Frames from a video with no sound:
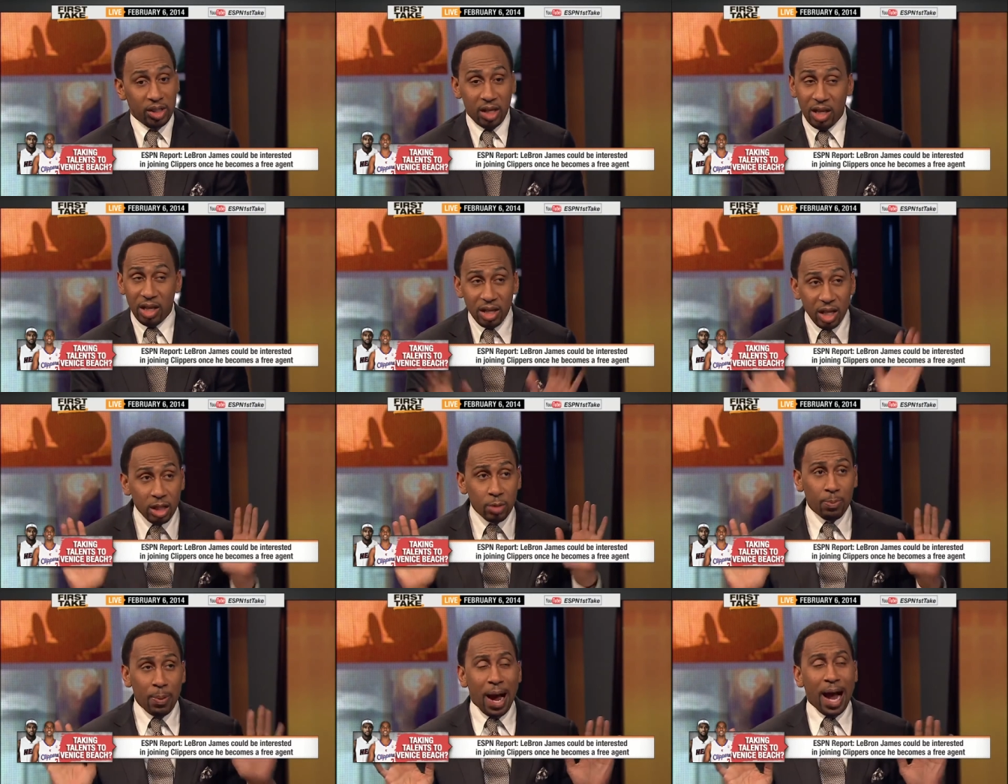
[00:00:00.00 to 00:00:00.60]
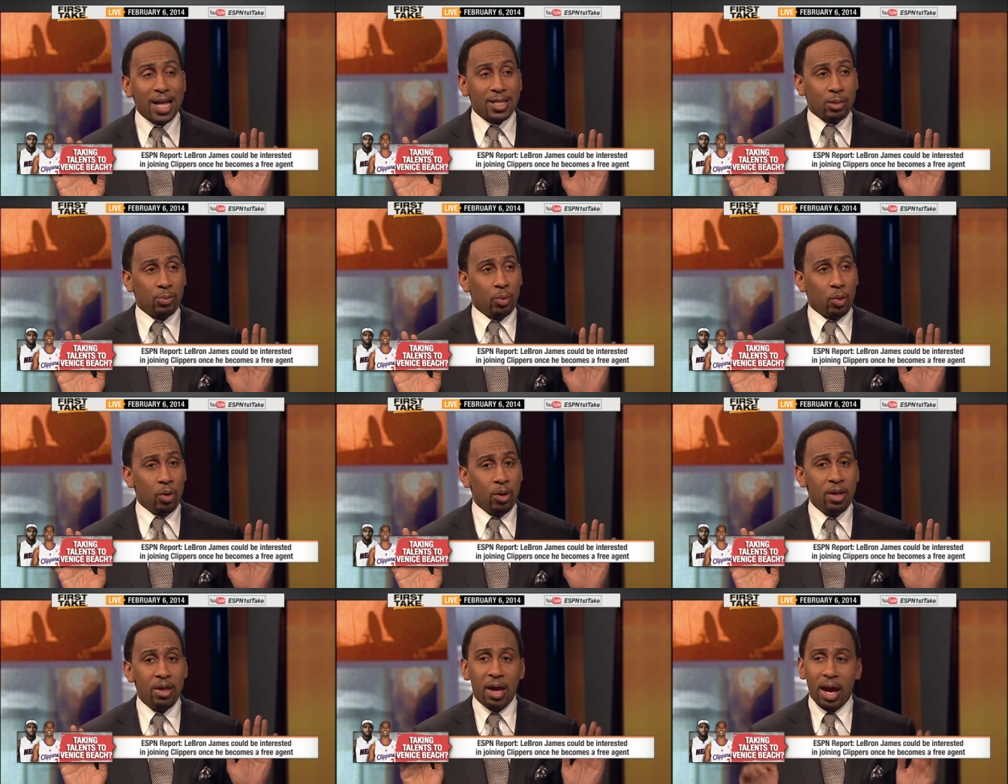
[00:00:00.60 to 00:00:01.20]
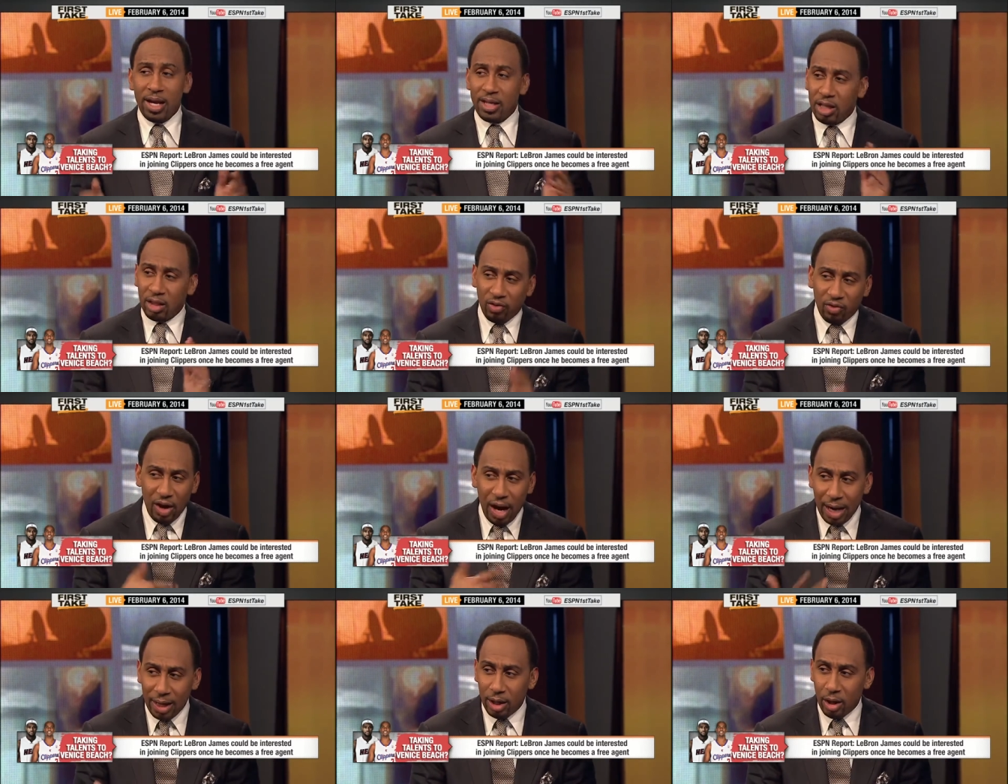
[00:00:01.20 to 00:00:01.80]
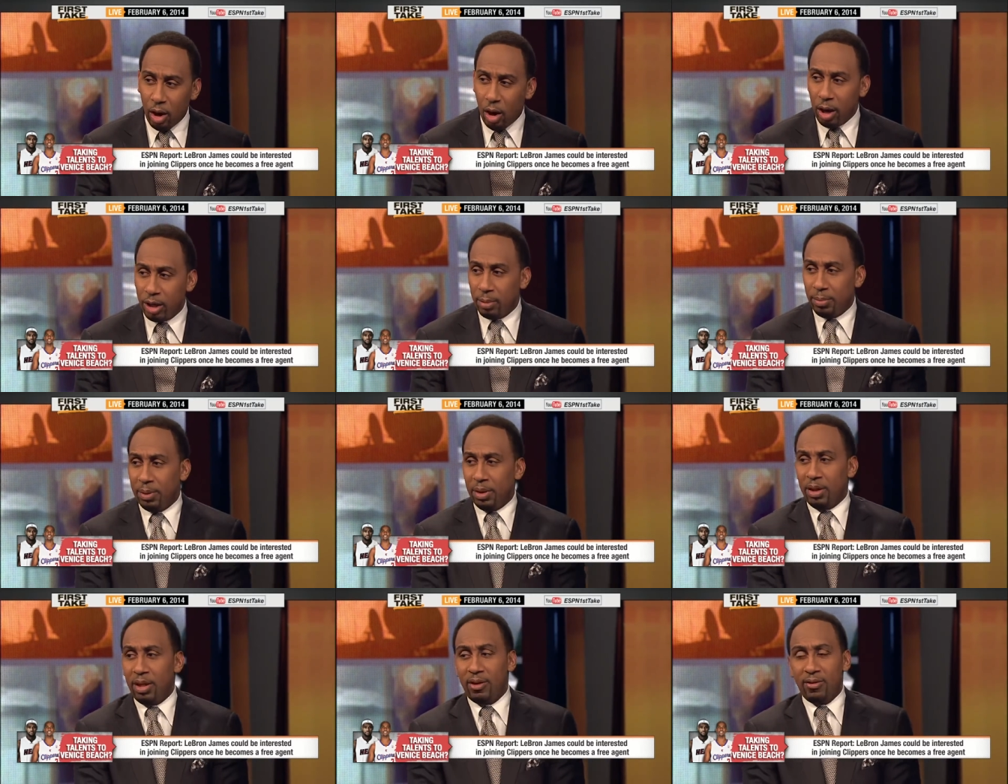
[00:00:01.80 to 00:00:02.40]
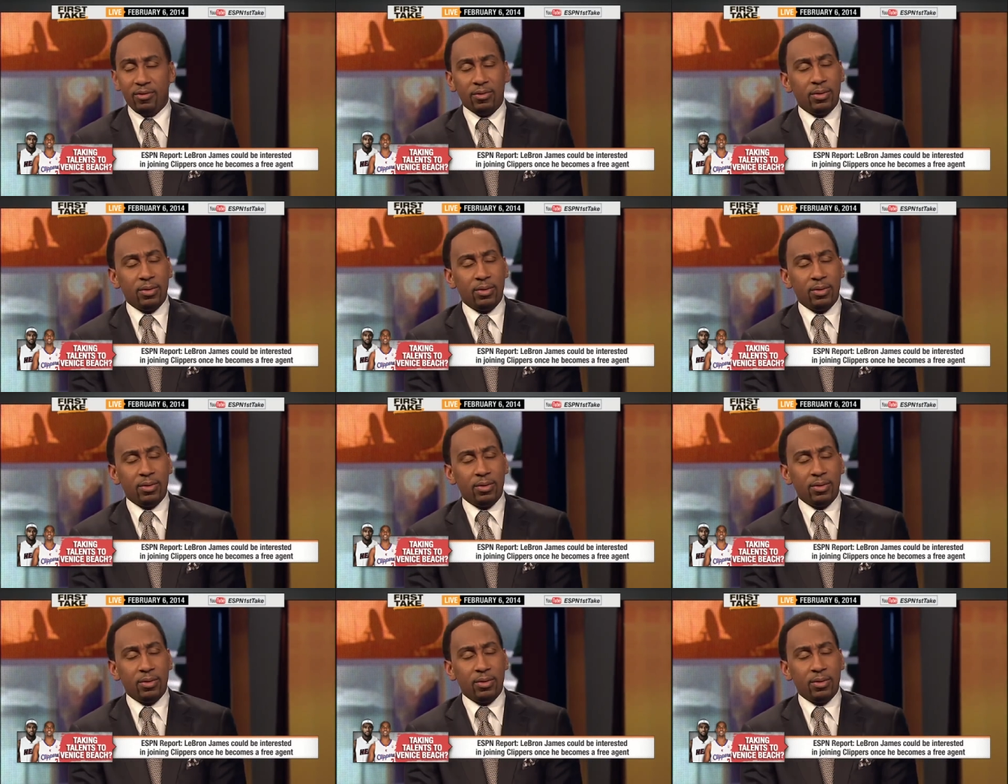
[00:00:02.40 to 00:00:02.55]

Anything's possible. Yeah. I just find it hard to believe.